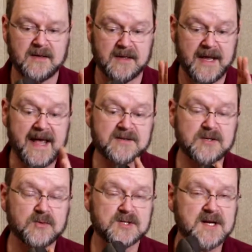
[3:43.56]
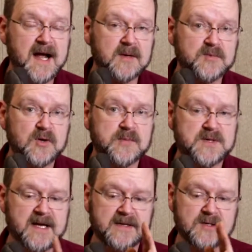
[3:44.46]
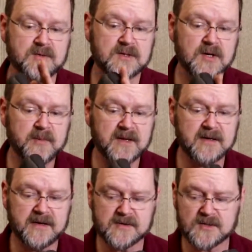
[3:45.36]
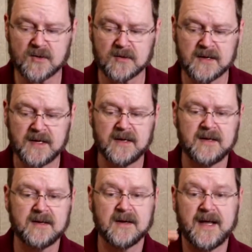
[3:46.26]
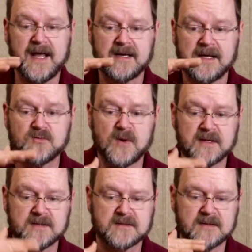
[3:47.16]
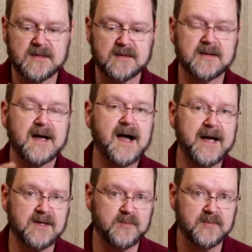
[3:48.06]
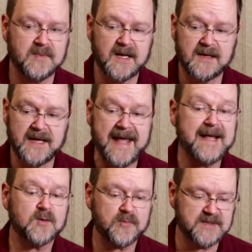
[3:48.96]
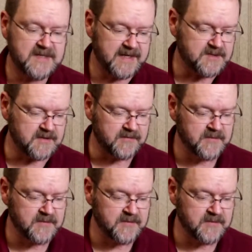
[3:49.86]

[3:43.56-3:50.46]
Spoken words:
It has to do with shock absorption, it has to do with durability of the sole, and as well as the height and the ankle protection.